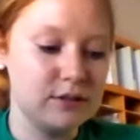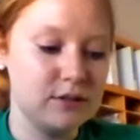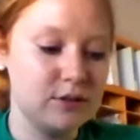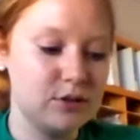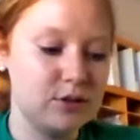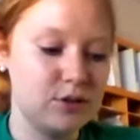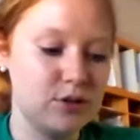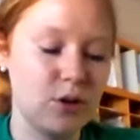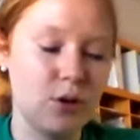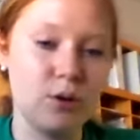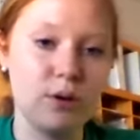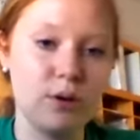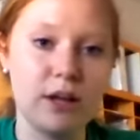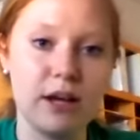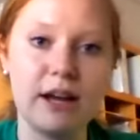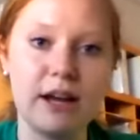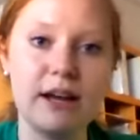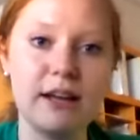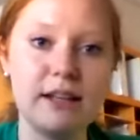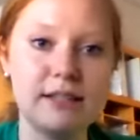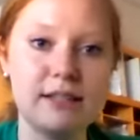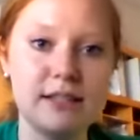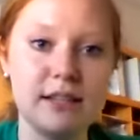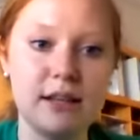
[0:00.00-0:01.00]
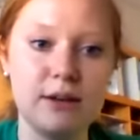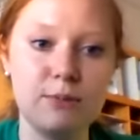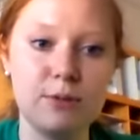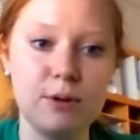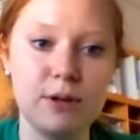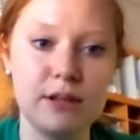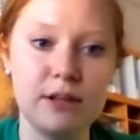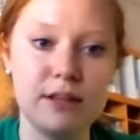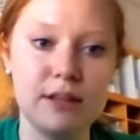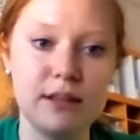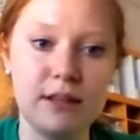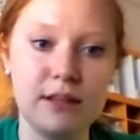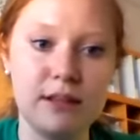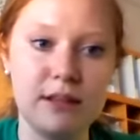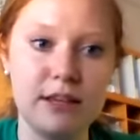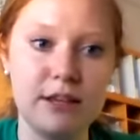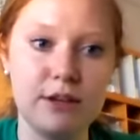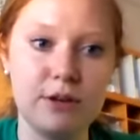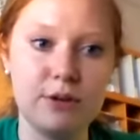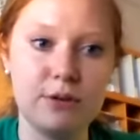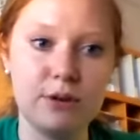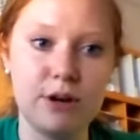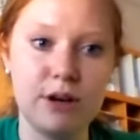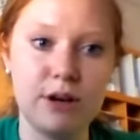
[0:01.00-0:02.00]
So like I had said, with
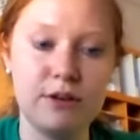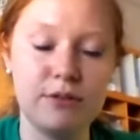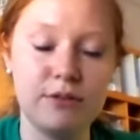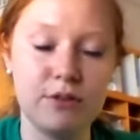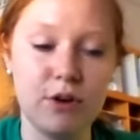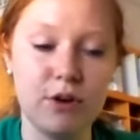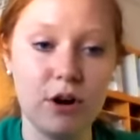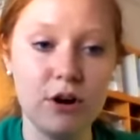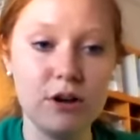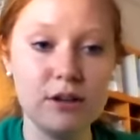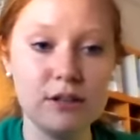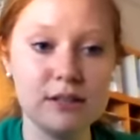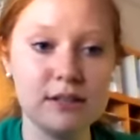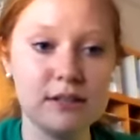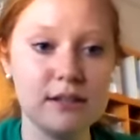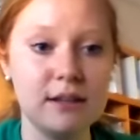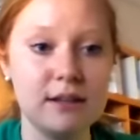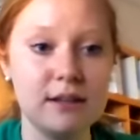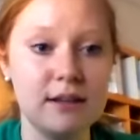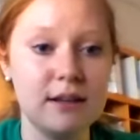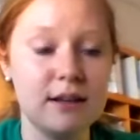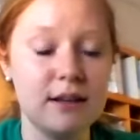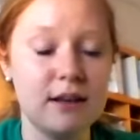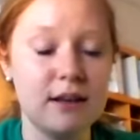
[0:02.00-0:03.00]
the creative arts